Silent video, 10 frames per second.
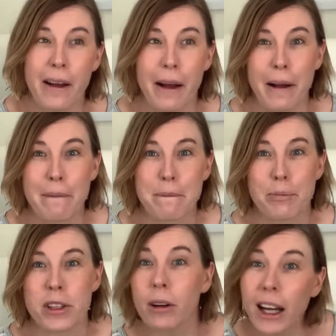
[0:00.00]

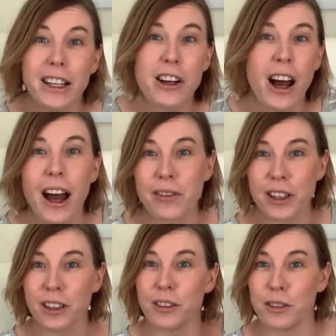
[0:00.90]
So I did not have
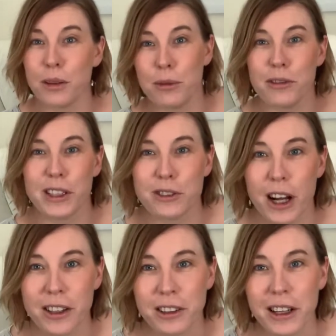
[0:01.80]
to do the moving
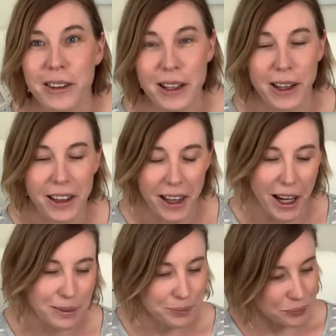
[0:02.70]
truck or anything like
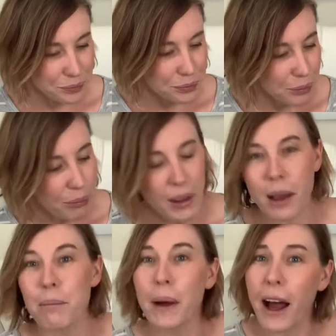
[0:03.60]
that.
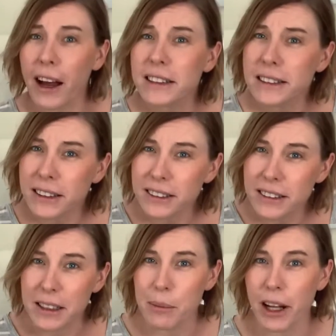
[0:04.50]
But
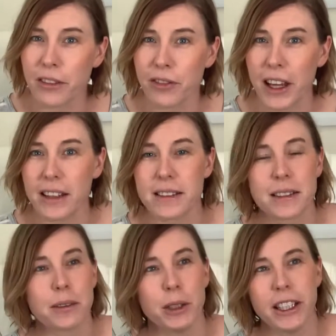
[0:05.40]
in my
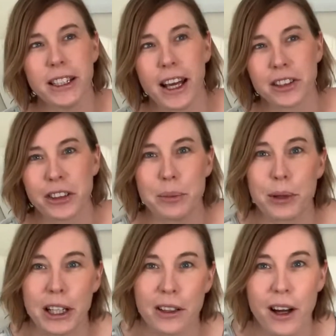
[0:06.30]
defense, we didn't actually
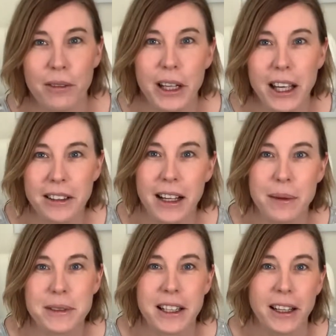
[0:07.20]
bring a lot. We ended
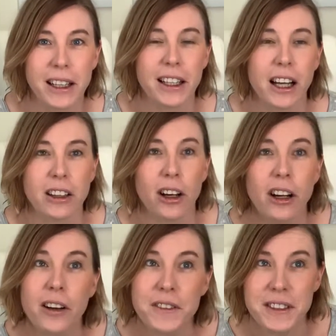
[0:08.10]
up selling a
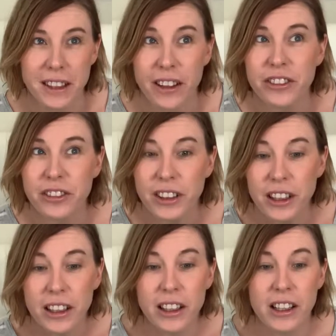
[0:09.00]
lot of stuff
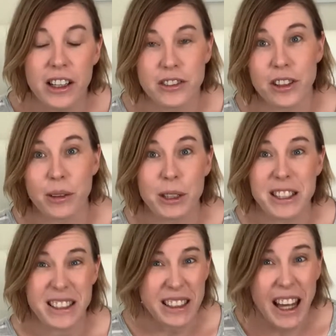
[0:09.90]
so that
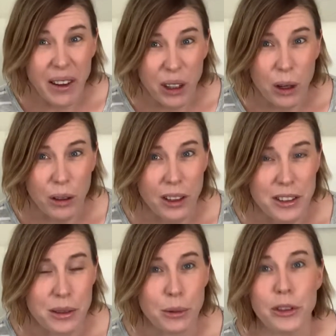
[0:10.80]
we didn't have a whole
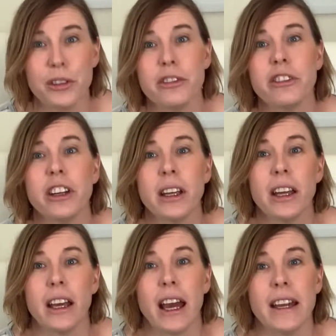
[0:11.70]
lot to move.
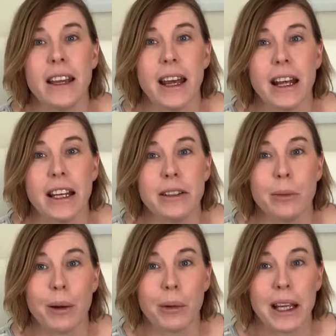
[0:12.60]
And then
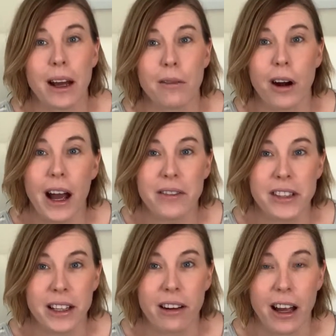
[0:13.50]
when we
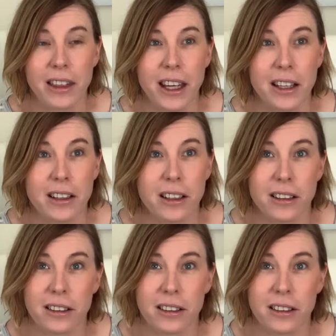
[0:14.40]
arrived here, I think